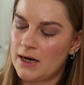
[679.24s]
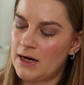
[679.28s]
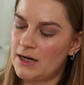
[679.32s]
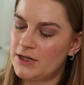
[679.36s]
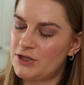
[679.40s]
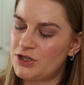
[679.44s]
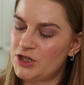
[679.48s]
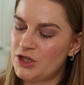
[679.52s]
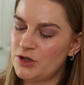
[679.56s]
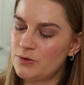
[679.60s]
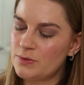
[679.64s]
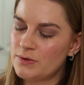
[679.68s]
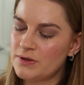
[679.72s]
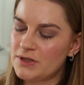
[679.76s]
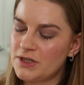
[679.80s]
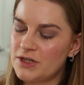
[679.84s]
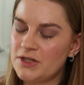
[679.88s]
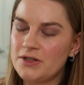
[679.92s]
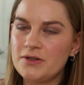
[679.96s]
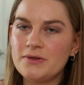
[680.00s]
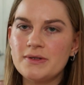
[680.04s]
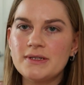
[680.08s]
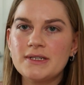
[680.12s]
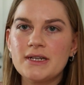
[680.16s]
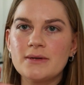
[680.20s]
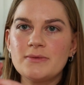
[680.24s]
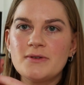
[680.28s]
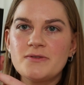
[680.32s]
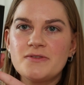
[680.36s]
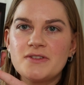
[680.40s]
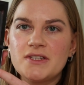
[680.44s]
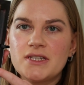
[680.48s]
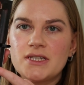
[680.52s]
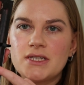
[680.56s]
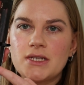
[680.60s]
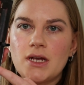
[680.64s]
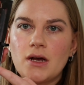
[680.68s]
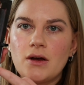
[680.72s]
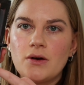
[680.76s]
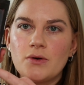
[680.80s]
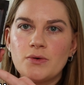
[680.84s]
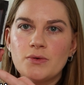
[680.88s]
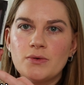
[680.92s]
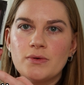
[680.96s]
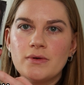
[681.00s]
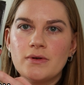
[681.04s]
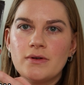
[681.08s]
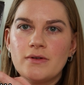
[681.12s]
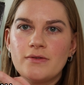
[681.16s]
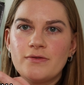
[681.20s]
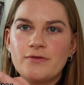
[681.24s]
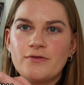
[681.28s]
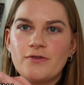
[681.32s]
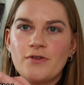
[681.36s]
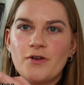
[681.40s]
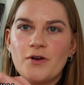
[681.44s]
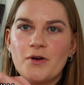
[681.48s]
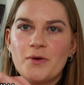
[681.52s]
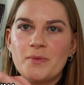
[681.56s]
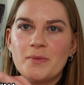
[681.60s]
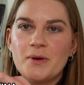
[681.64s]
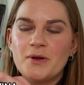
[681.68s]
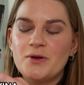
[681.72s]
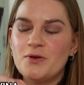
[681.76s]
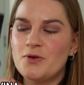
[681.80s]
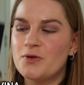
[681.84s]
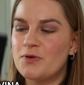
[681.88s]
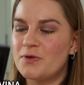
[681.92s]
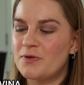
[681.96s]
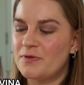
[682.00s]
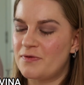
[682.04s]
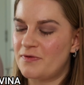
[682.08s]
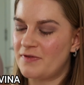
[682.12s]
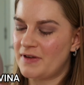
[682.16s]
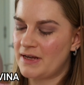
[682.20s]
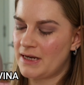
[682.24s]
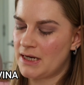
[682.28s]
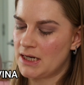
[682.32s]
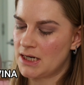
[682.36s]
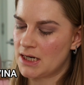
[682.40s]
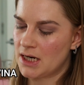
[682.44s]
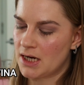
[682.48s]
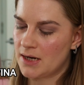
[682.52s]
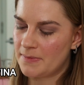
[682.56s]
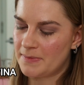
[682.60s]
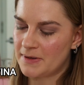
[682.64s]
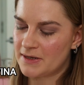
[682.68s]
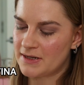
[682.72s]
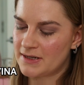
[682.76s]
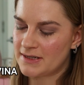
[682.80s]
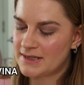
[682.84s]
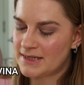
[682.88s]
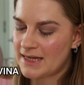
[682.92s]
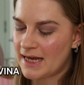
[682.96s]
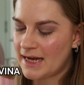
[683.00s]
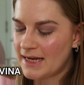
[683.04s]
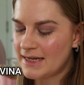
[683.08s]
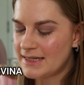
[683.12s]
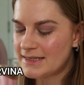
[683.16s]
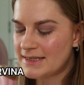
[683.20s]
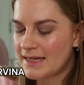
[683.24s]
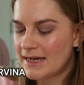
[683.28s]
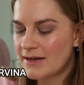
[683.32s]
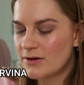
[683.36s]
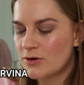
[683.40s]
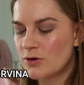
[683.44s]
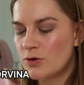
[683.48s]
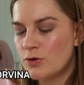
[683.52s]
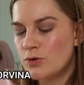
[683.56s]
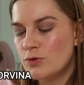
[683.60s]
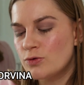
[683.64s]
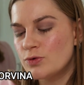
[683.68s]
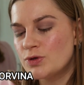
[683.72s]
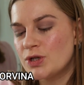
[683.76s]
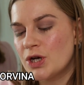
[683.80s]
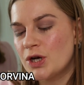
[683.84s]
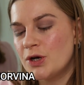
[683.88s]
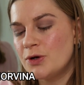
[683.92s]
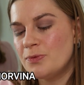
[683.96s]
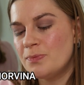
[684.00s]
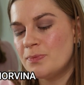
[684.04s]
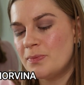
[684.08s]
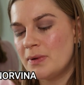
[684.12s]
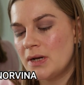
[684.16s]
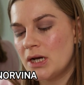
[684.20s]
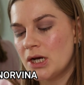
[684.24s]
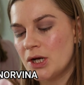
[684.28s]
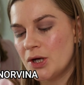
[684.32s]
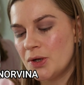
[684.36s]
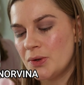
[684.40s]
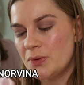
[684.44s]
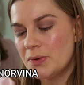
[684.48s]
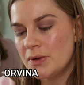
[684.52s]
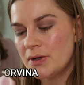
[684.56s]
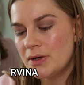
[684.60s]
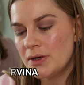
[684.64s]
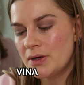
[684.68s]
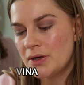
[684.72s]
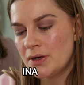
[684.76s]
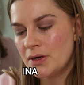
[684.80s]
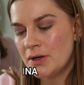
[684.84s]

I do want to use some of Sol from Norvina because that is that cool tone blue.